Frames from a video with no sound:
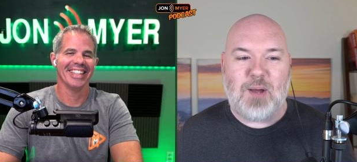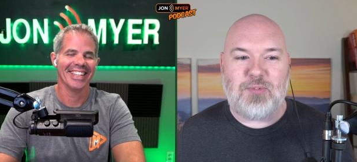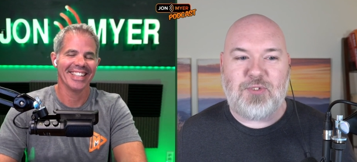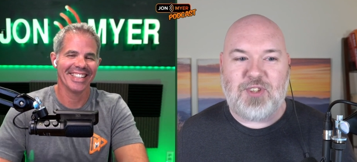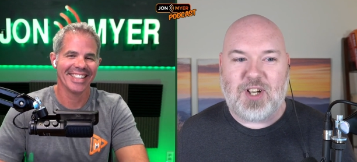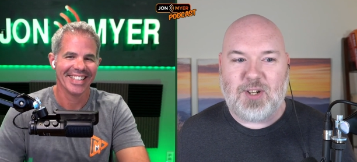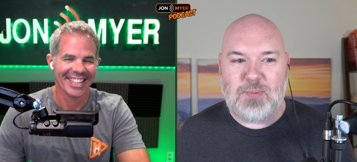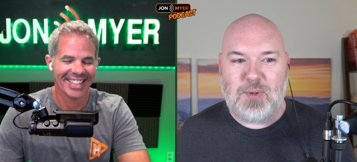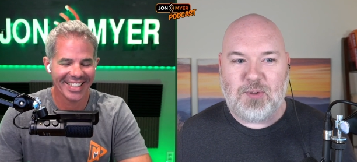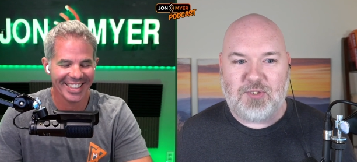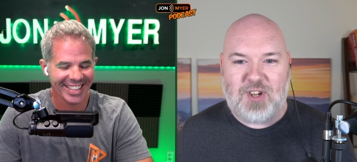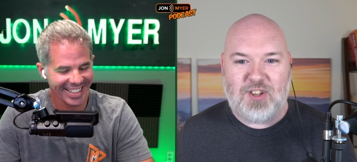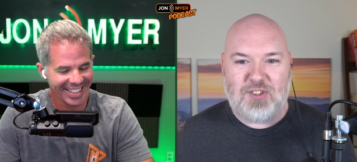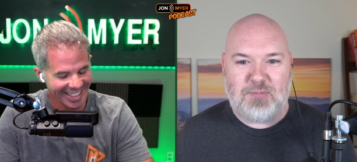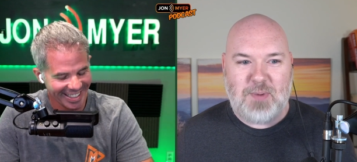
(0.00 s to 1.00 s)
Speaker 1: Duckbill's
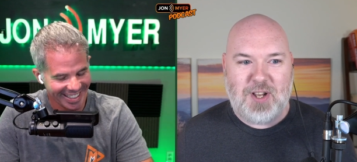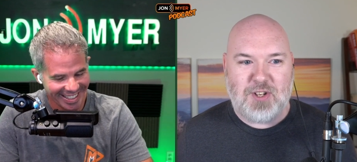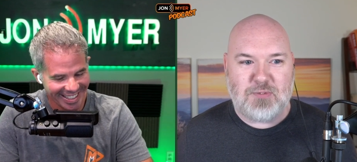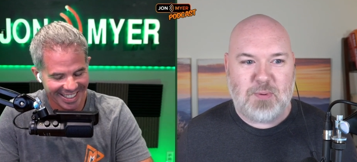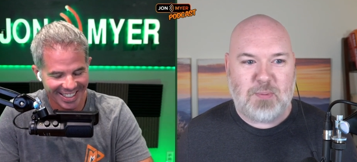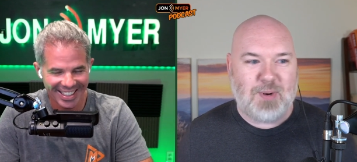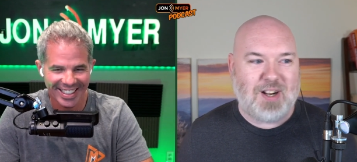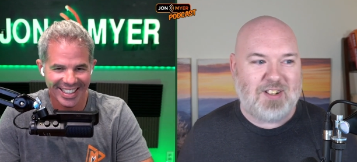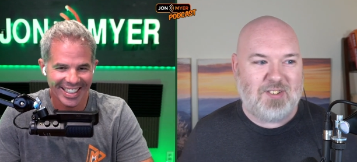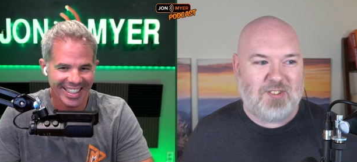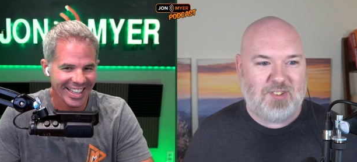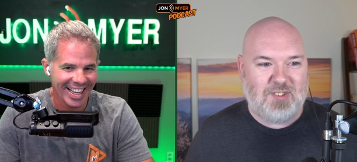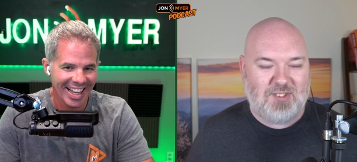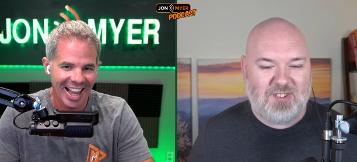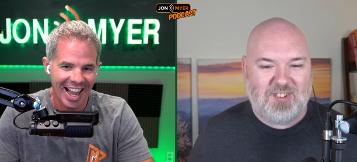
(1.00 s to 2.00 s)
cost management
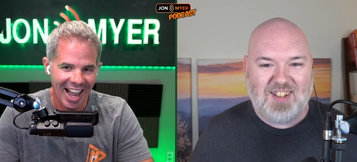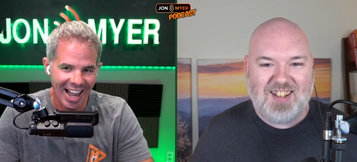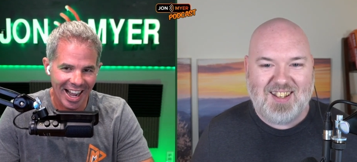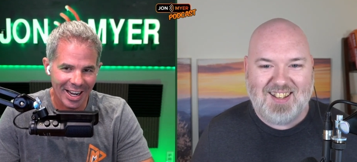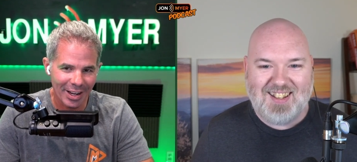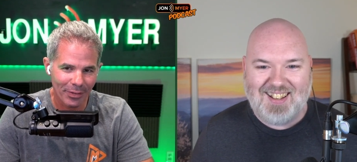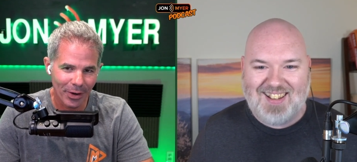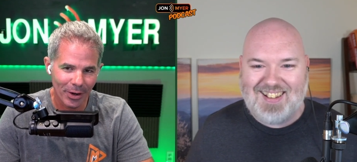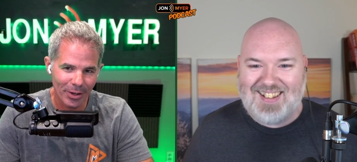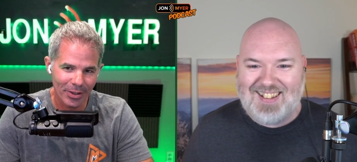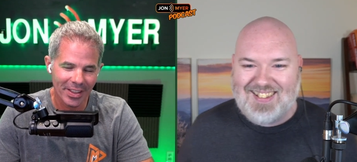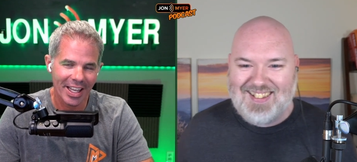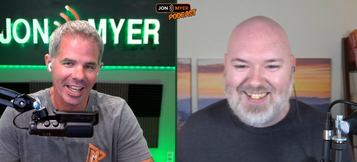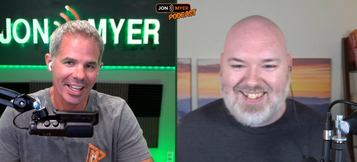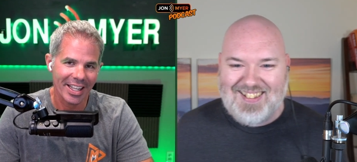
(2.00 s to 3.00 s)
practices. I have
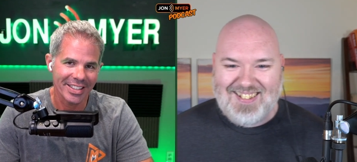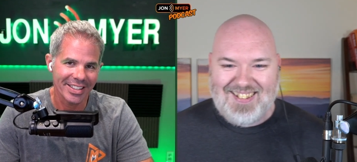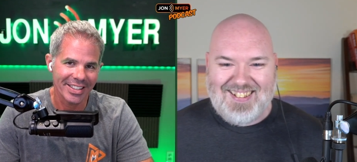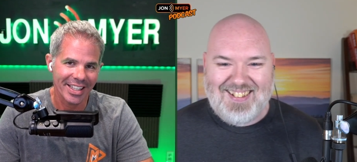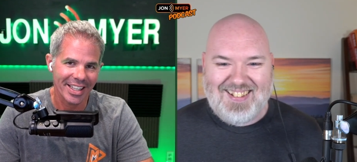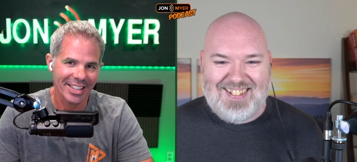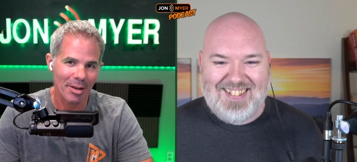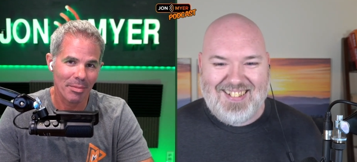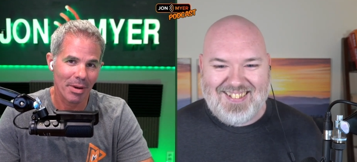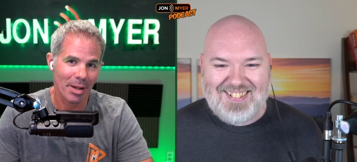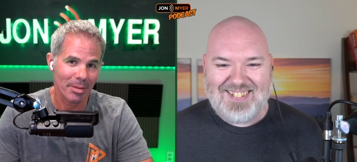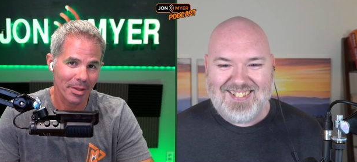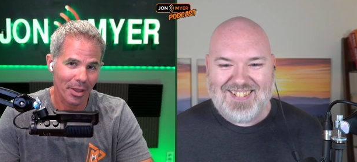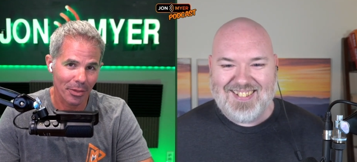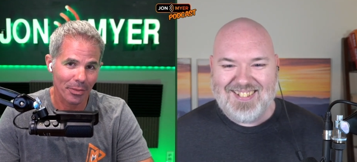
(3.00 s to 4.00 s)
heard that and said that
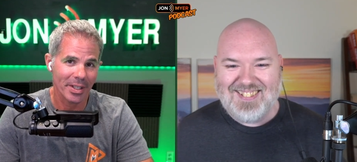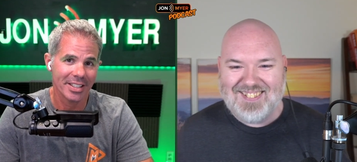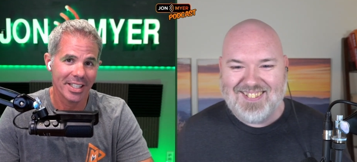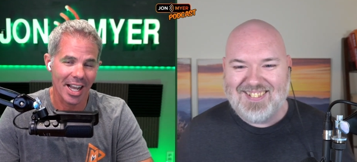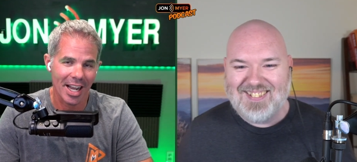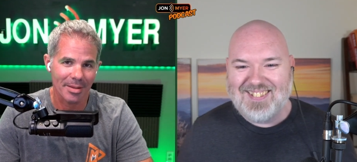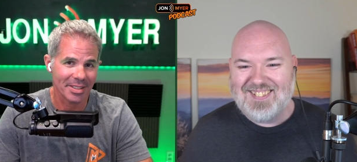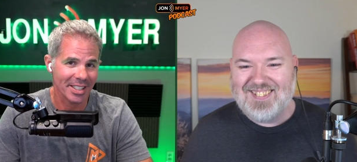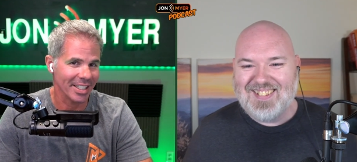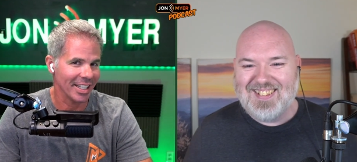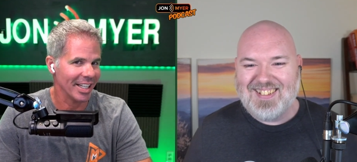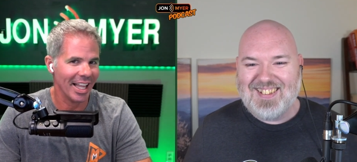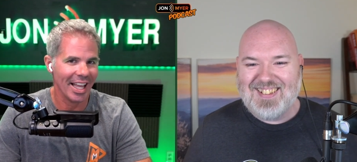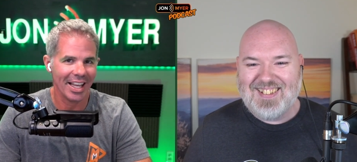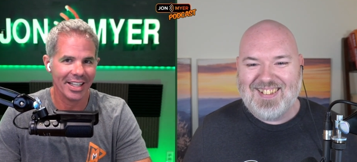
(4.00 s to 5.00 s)
probably 3 times in
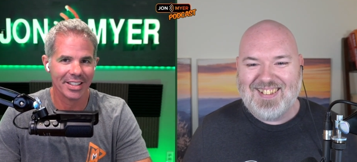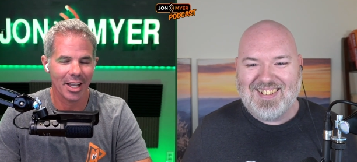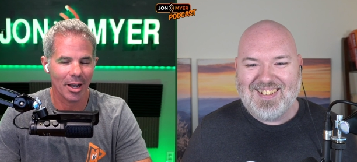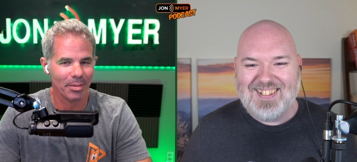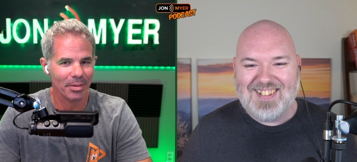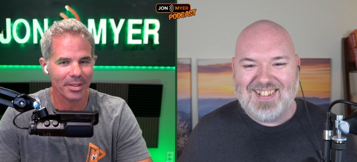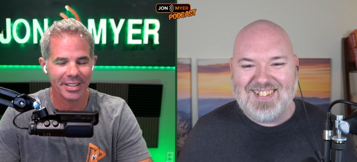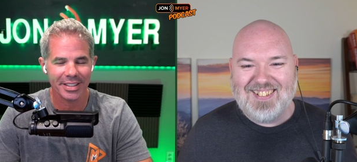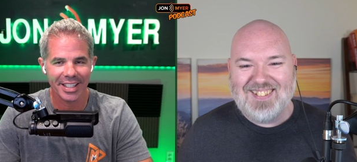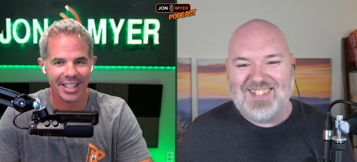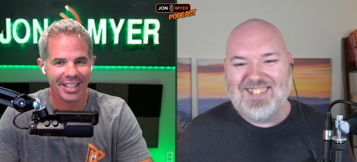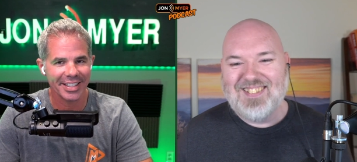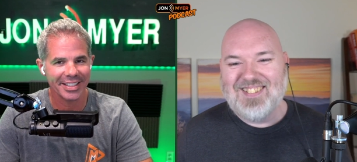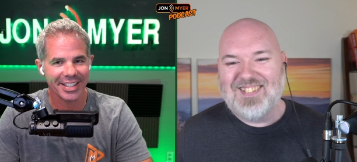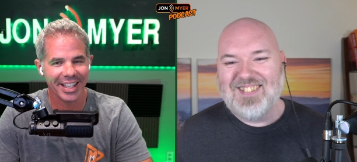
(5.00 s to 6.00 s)
the last couple of
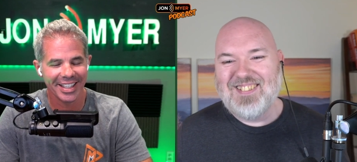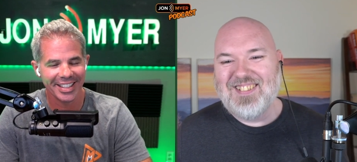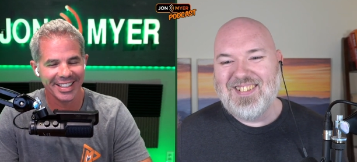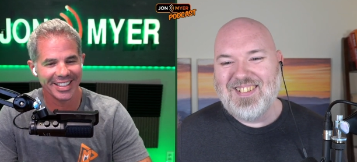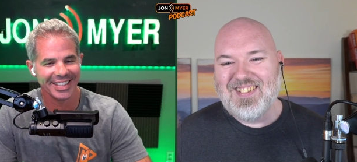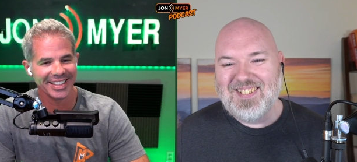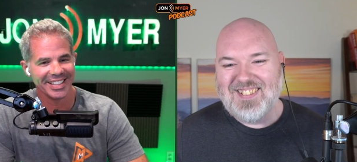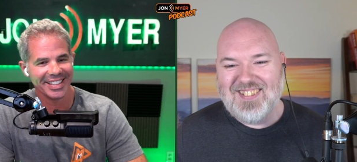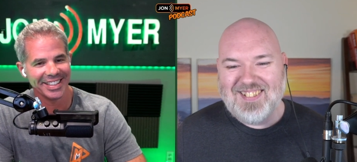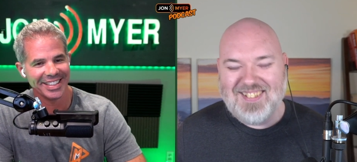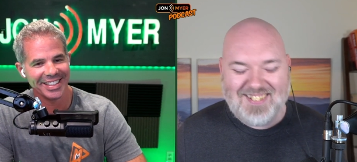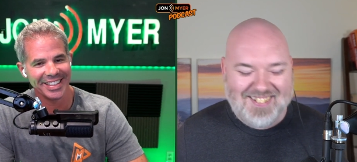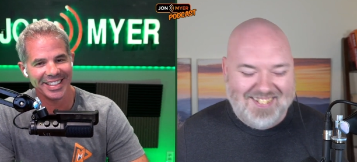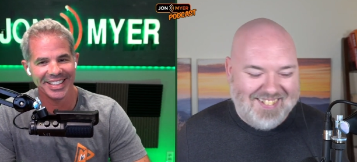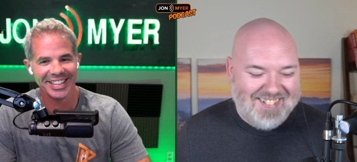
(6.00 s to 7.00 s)
days.
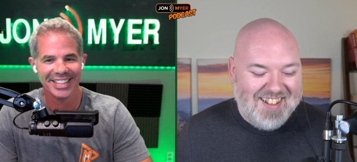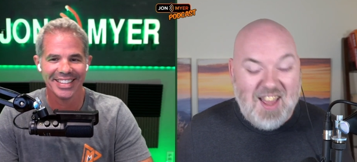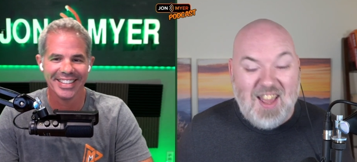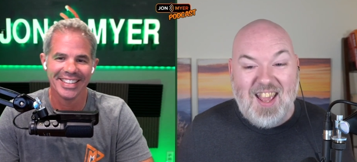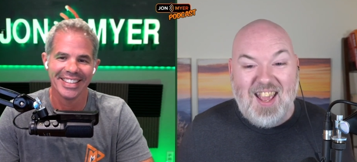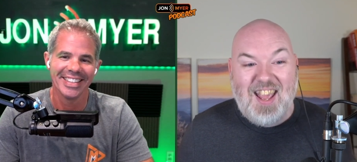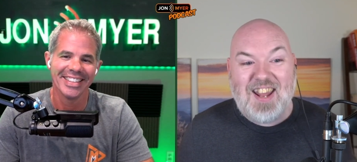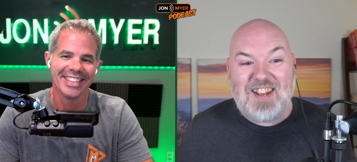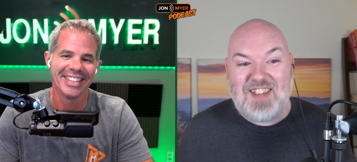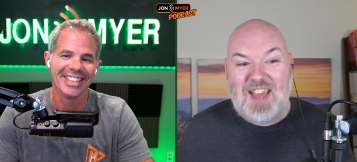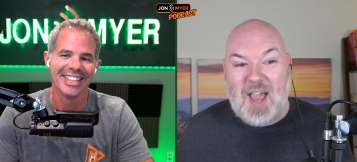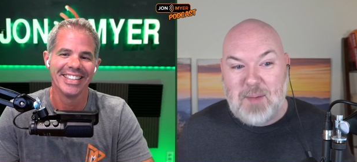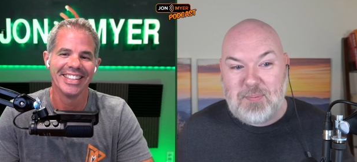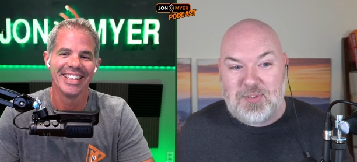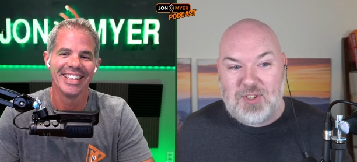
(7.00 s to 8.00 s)
It's
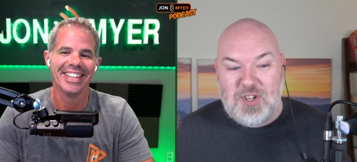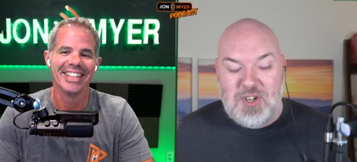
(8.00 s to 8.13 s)
absolutely